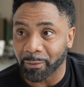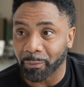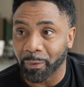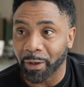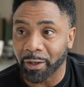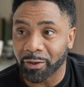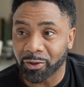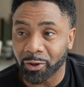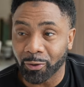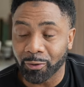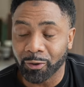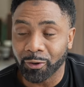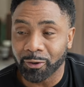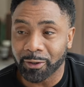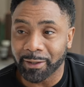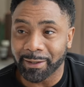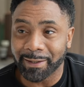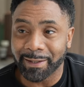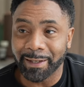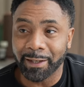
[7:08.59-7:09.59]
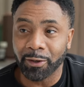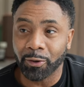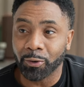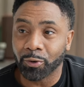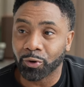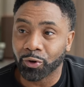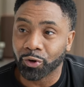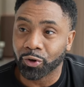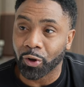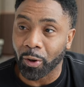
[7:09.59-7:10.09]
and we're so used to seeing you
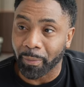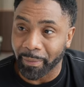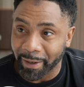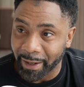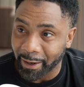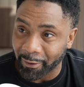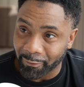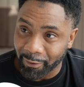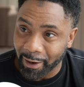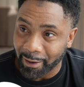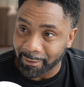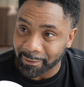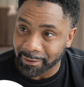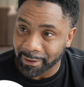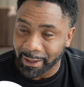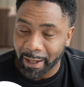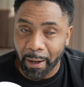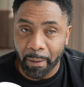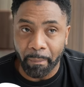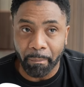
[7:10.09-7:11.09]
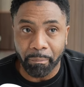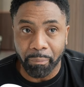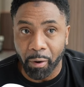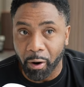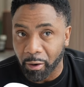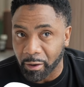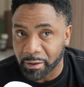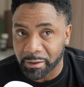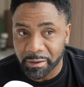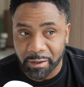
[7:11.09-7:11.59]
dominate rounds and
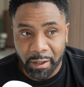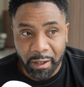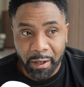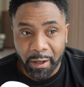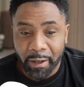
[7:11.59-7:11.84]
outbox